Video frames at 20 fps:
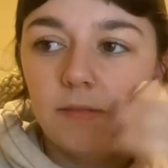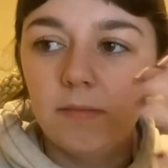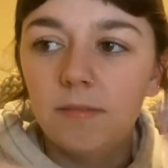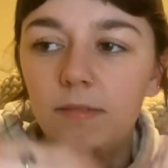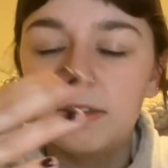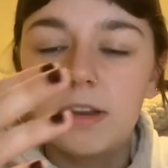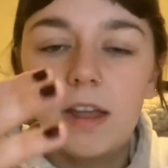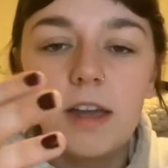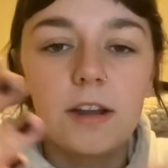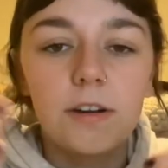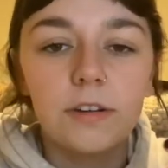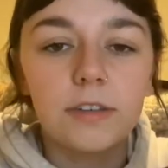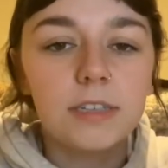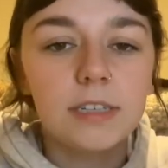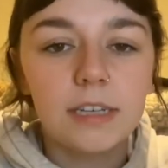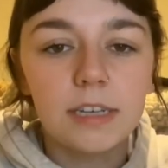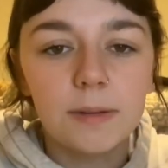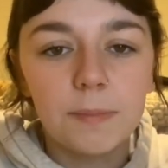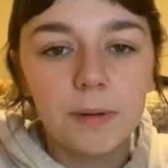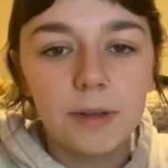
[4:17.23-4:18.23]
not
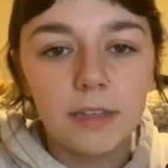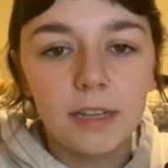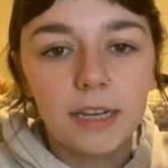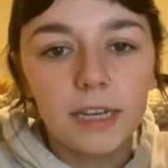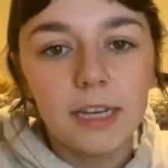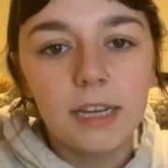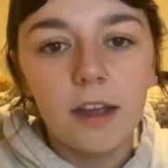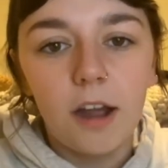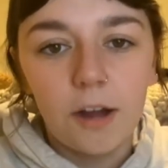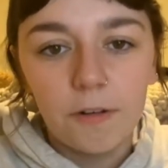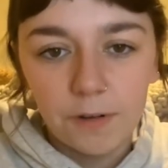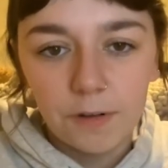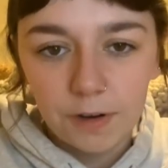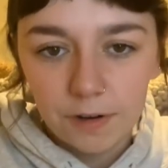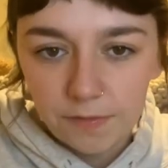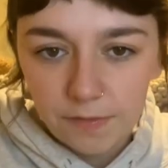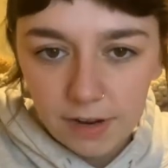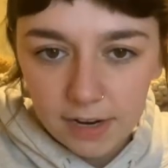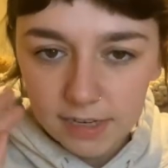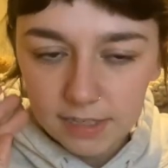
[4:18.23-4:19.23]
critique but like offer
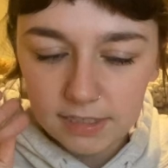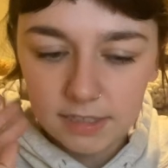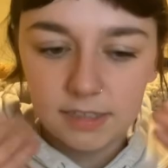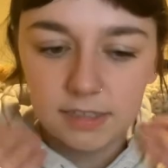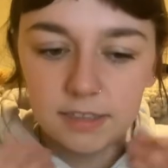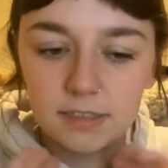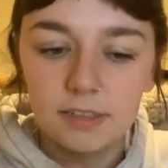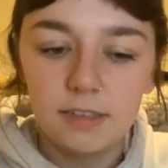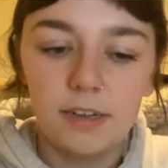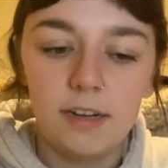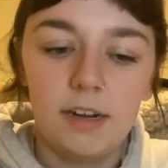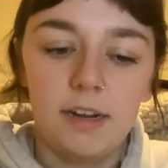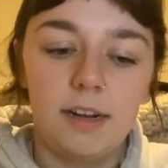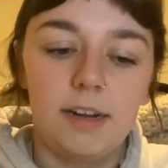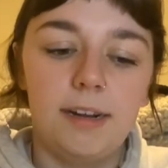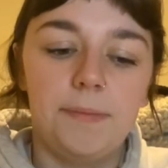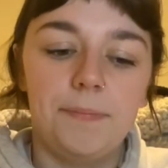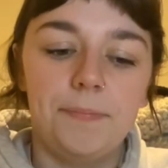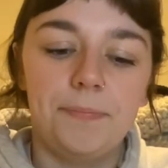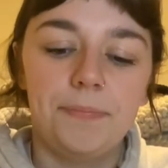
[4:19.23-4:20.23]
advice
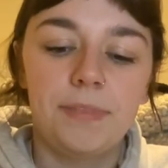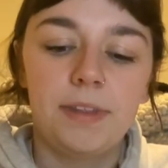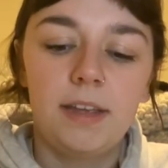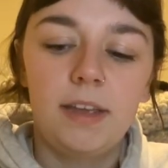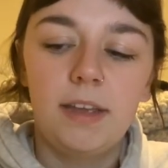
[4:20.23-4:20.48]
on